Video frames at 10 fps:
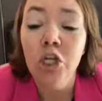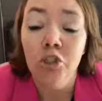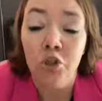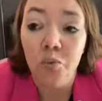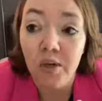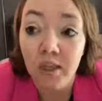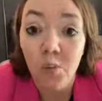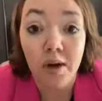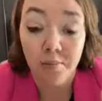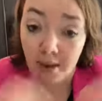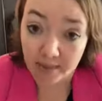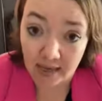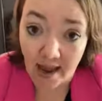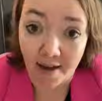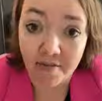So you really want to be able
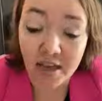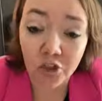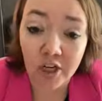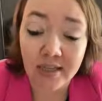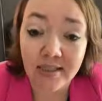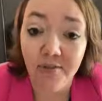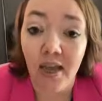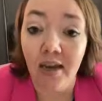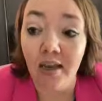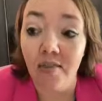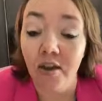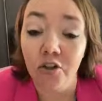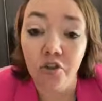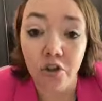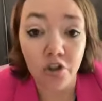to have that chance of getting in their
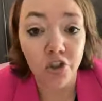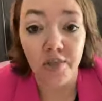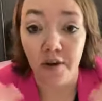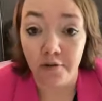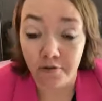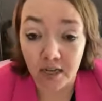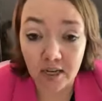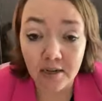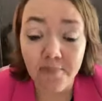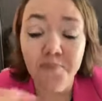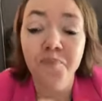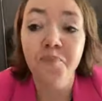search and their feed.